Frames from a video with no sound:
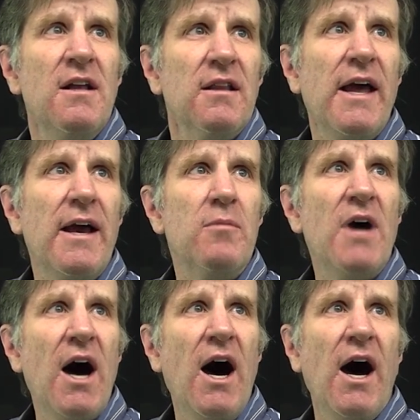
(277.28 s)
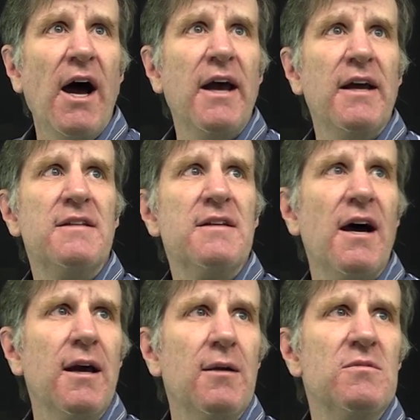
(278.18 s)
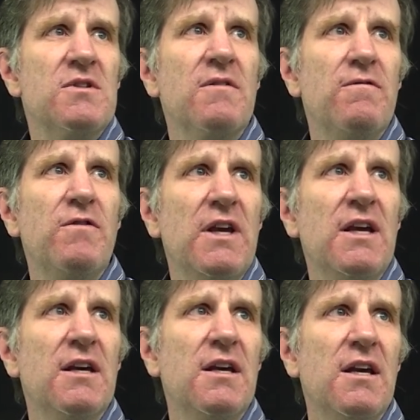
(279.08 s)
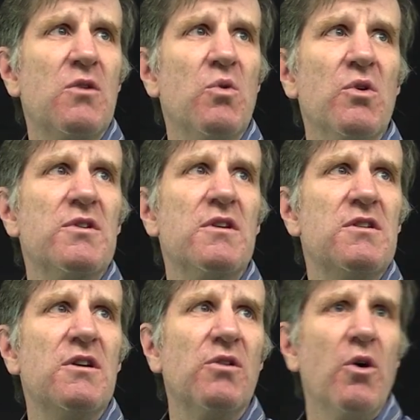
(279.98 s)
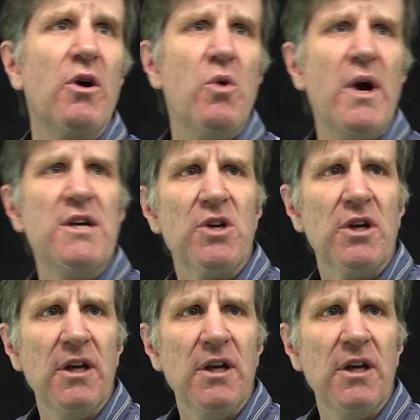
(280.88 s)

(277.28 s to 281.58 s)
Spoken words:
lambda I times V equals 0 equation